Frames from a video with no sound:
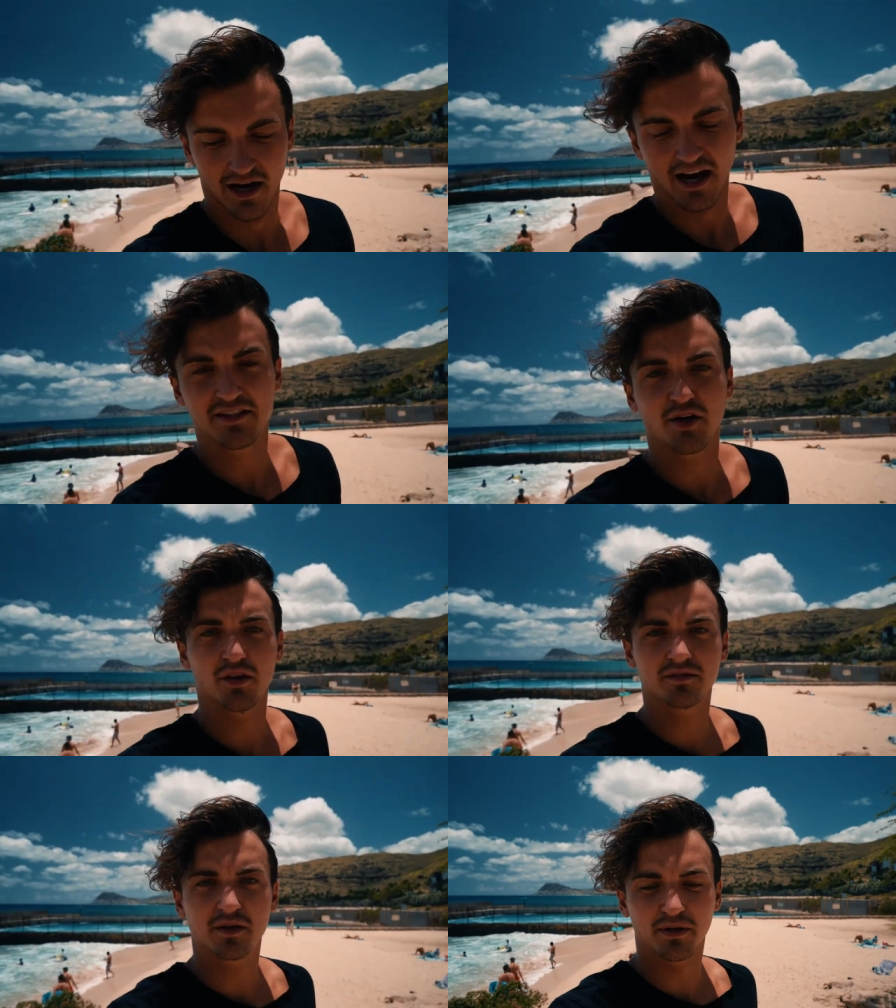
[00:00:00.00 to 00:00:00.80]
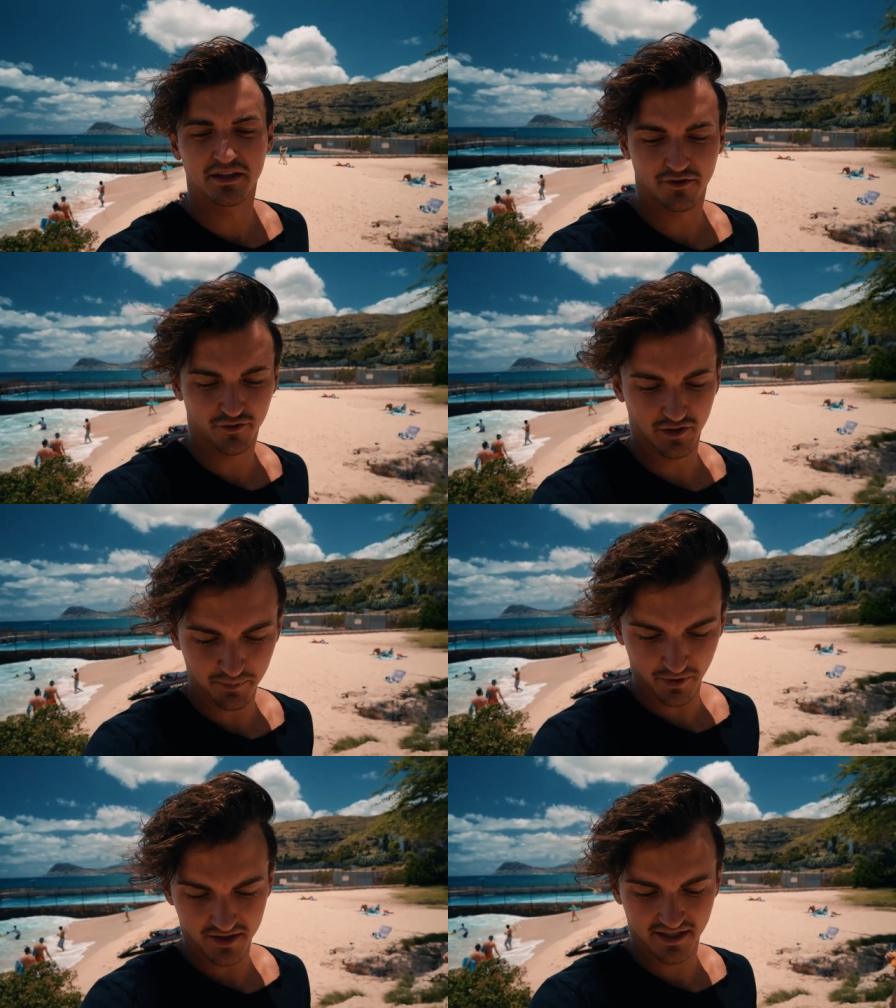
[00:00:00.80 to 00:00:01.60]
I told them to put their
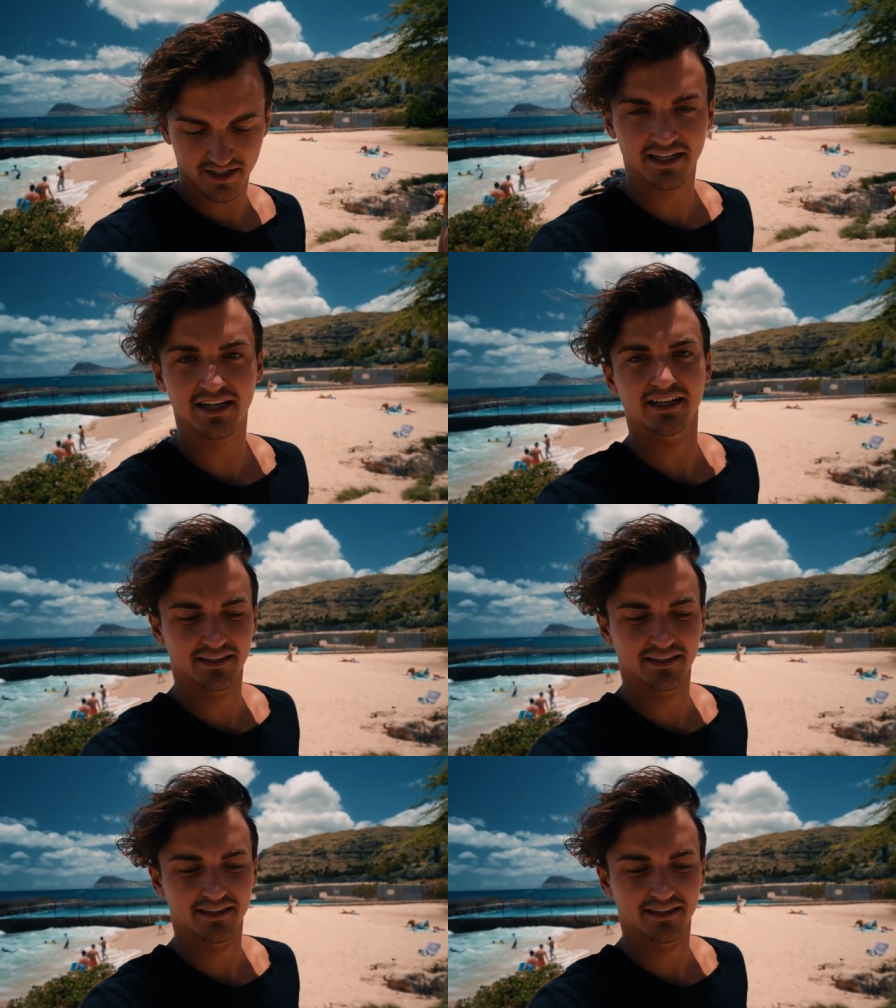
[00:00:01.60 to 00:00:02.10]
flippers and uh,